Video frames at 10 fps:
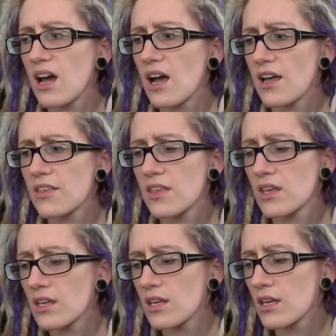I
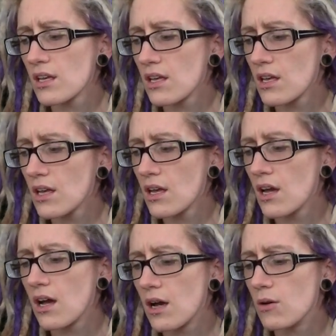think,
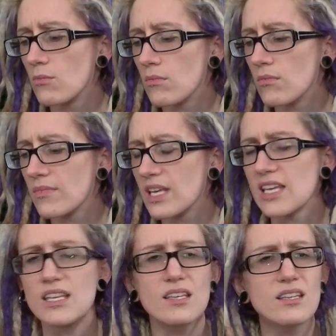
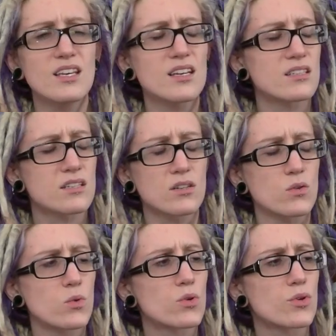he doesn't
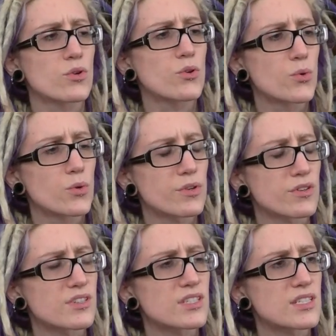order
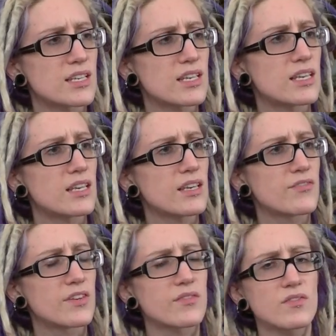
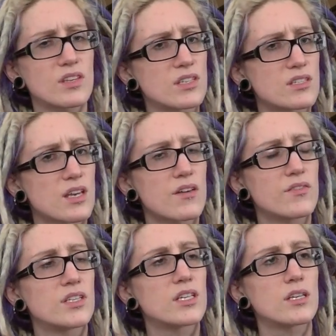CD57
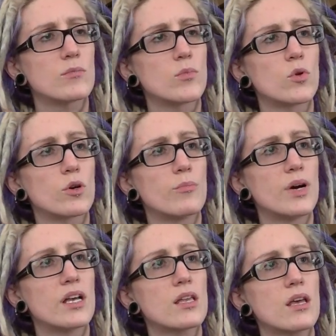anymore,
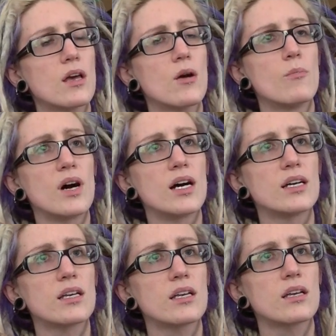but
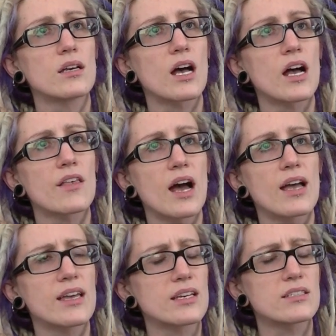my, I
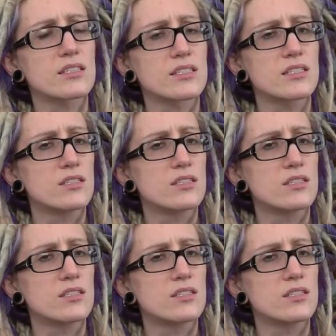guess it's